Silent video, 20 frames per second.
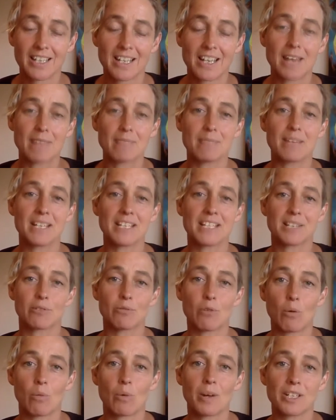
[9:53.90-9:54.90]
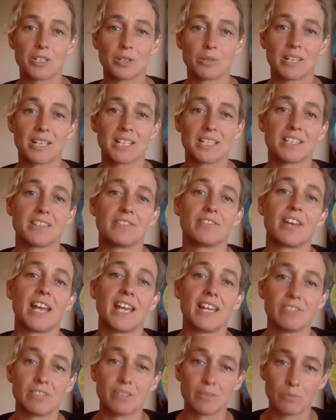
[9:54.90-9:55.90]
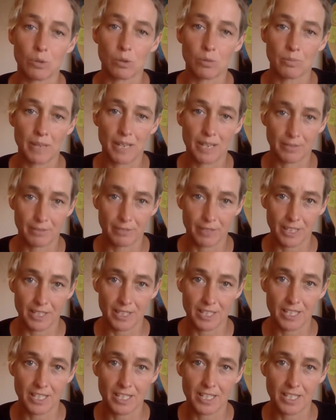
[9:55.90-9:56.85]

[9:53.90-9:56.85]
and means that what we're doing is of even more benefit